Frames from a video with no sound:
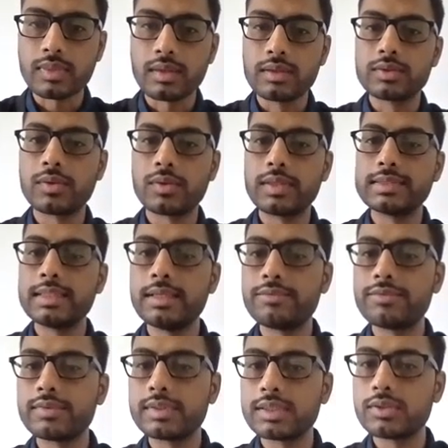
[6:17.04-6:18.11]
So what is
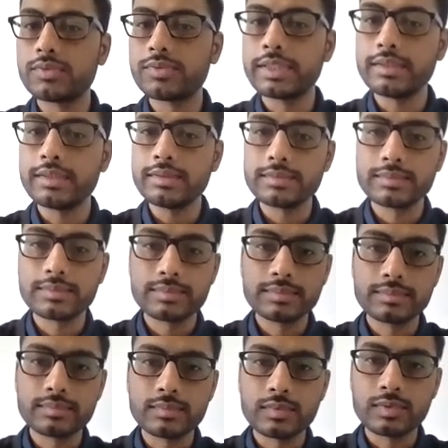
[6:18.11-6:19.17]
left over here?
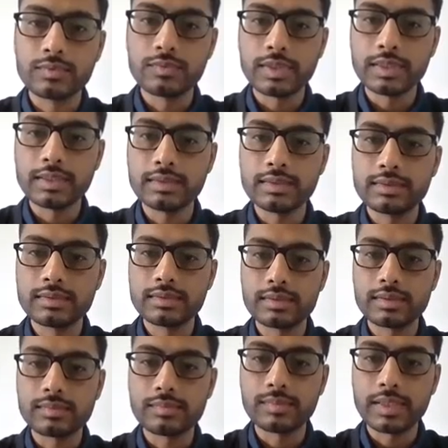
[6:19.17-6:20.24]
1
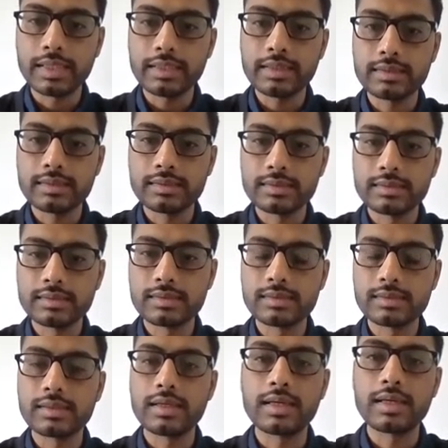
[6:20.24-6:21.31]
by
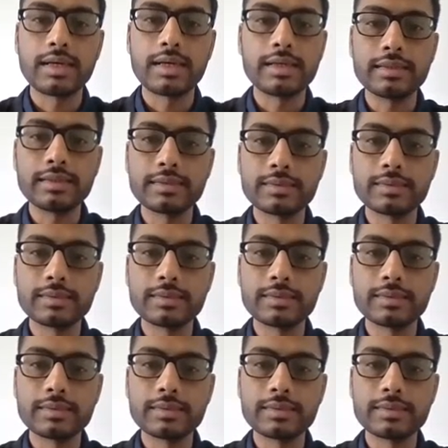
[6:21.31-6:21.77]
r